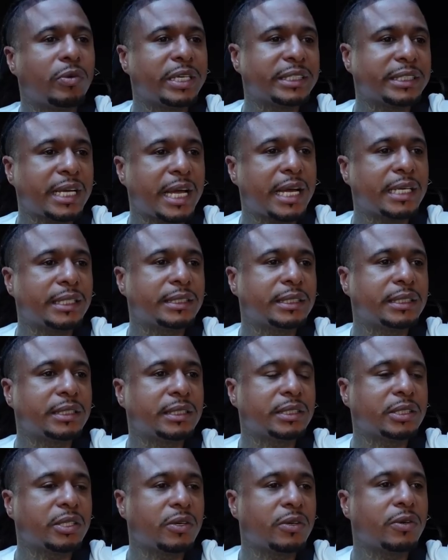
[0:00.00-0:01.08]
Wisconsin.
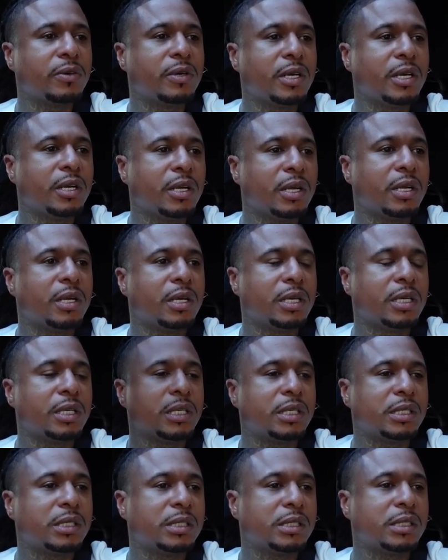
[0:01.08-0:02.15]
So
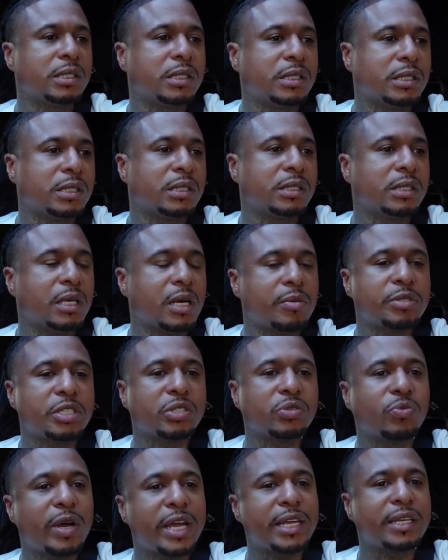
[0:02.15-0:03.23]
uh, I'm
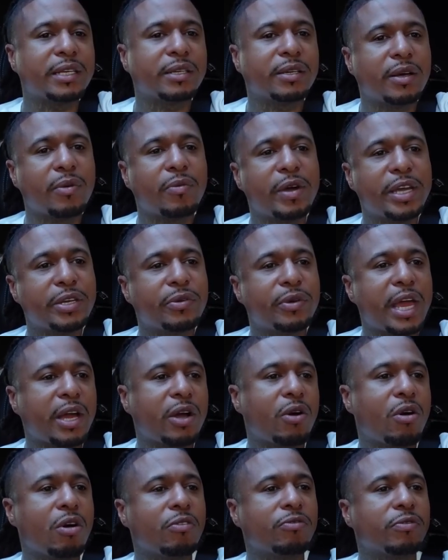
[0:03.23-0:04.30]
just waiting. I'm waiting on that
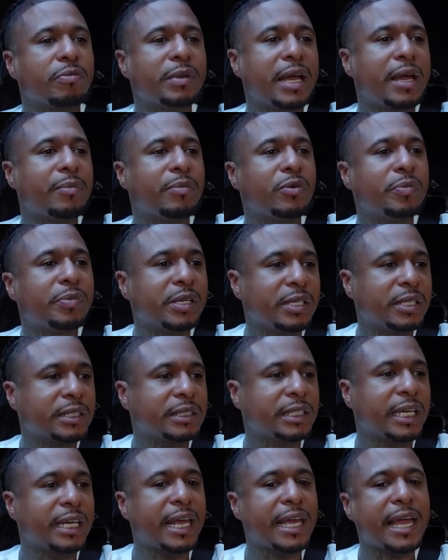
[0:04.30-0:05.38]
call from Lambo Plug
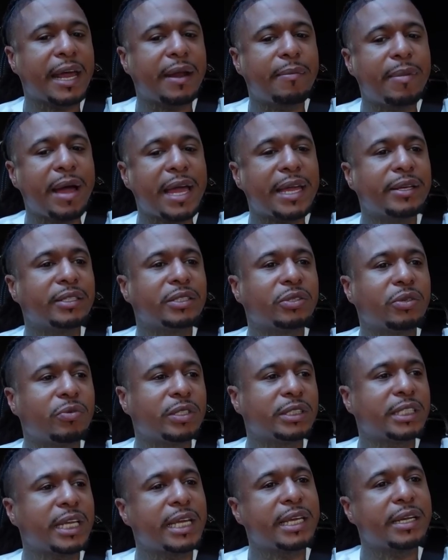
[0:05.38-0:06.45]
saying they got a bite. So
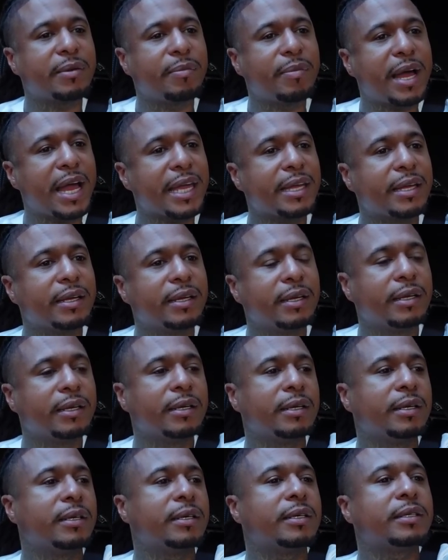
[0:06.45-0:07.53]
once they get a bite,
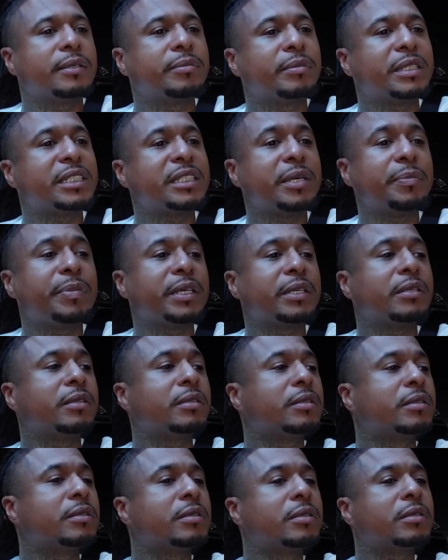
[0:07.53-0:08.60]
I'm gonna ship it,
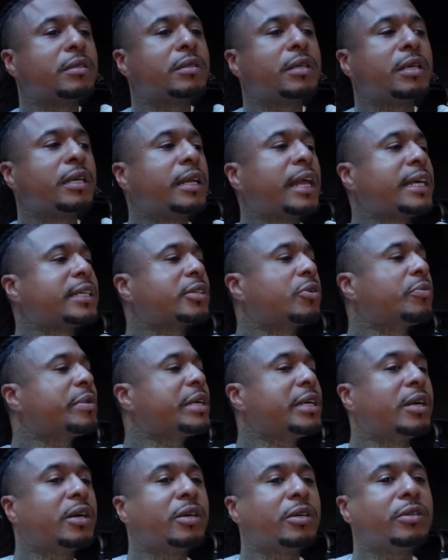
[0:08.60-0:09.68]
and that's gonna
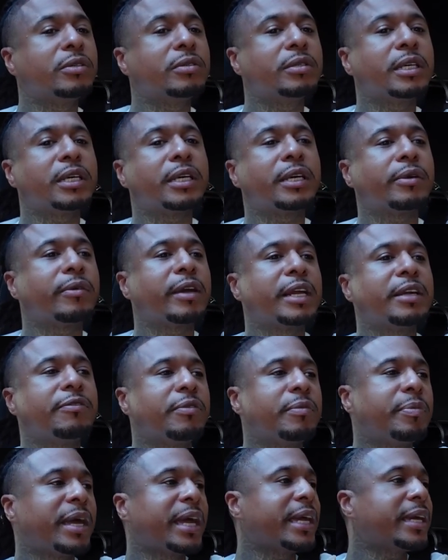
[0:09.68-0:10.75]
be gone and get ready for
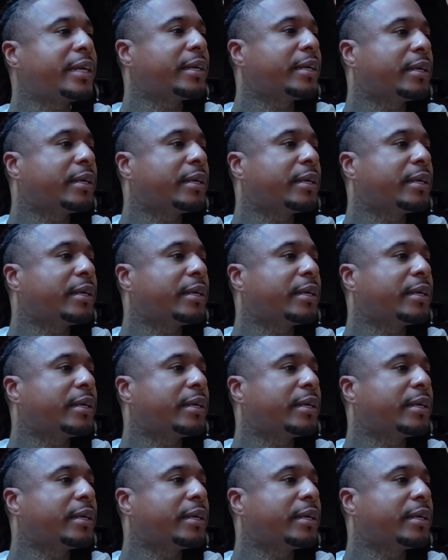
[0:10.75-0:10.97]
paint.